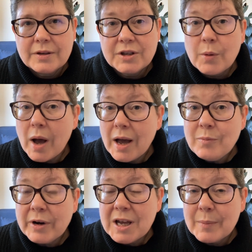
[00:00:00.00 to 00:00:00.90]
So
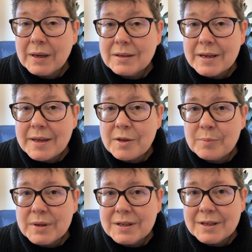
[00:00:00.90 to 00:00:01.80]
I'm recommending
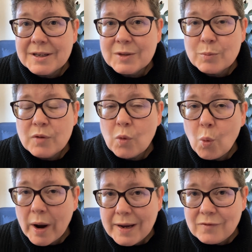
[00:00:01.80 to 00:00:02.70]
that businesses move
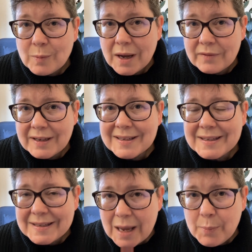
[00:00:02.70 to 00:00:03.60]
away from having a
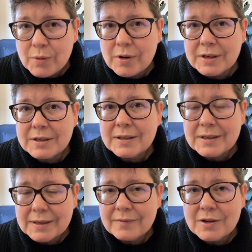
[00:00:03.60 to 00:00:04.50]
separate
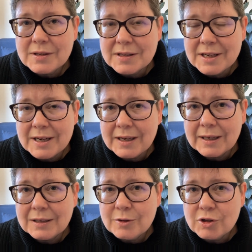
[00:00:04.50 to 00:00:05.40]
diversity and
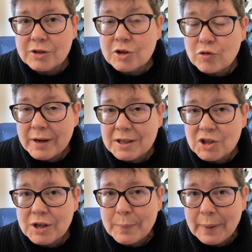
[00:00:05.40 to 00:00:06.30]
inclusion
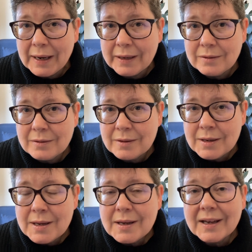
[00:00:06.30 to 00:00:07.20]
strategy and plan
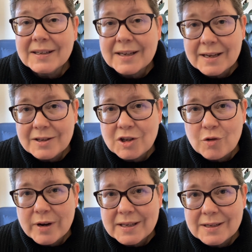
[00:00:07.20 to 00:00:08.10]
and
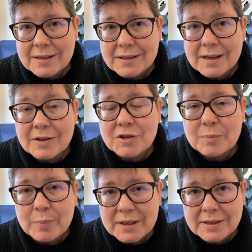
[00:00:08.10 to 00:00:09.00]
integrate it into
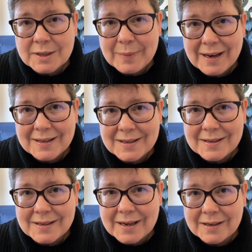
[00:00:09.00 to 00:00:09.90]
business plans
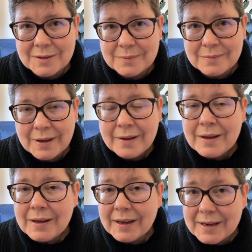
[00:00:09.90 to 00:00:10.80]
instead.
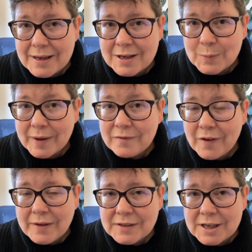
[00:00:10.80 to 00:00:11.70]
And here's my
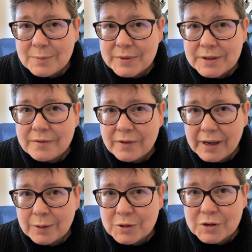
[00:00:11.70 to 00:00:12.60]
5 tips for
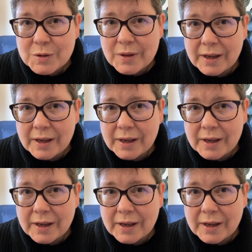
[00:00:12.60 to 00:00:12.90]
how to do